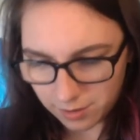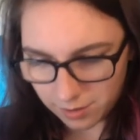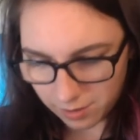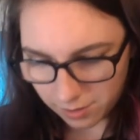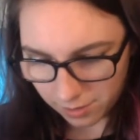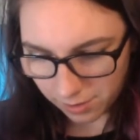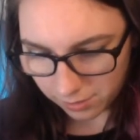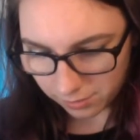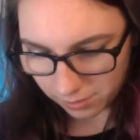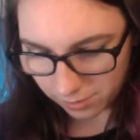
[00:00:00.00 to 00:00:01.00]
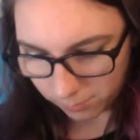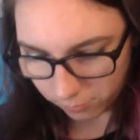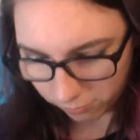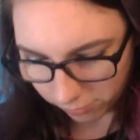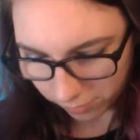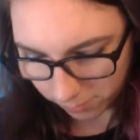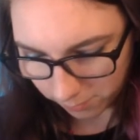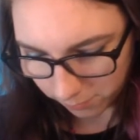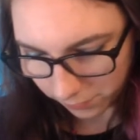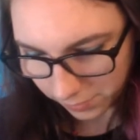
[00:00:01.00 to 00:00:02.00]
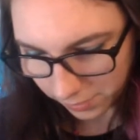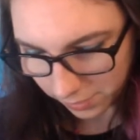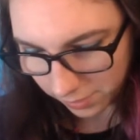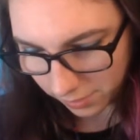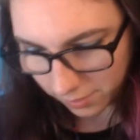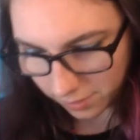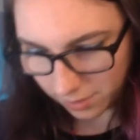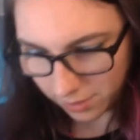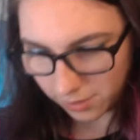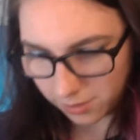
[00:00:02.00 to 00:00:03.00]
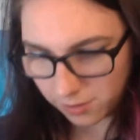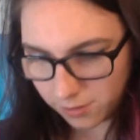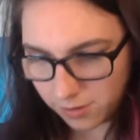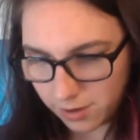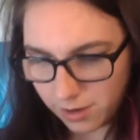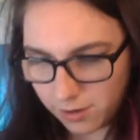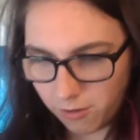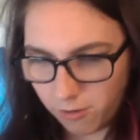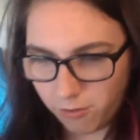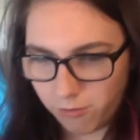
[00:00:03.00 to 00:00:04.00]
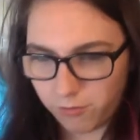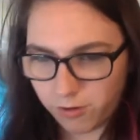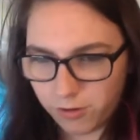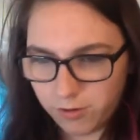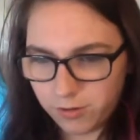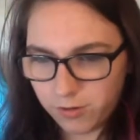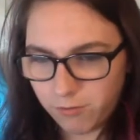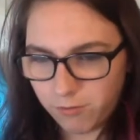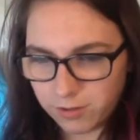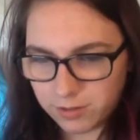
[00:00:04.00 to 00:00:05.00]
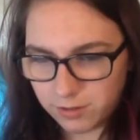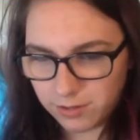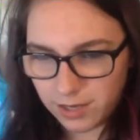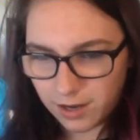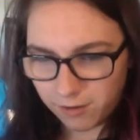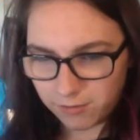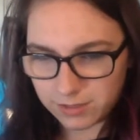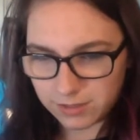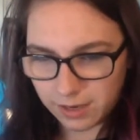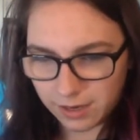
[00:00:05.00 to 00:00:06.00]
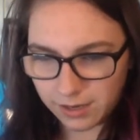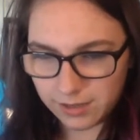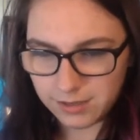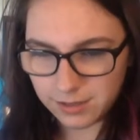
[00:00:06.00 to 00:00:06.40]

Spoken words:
and then I pull them under and over the ones on the outside.